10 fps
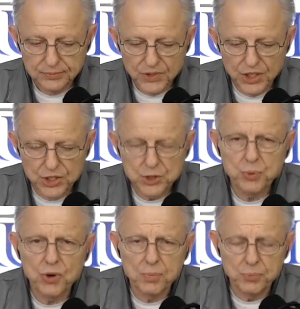his
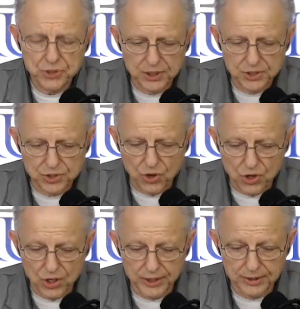properties
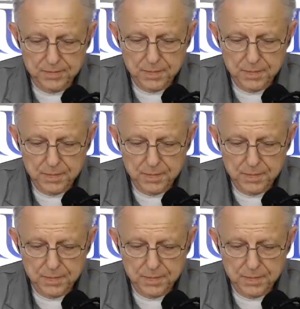gone.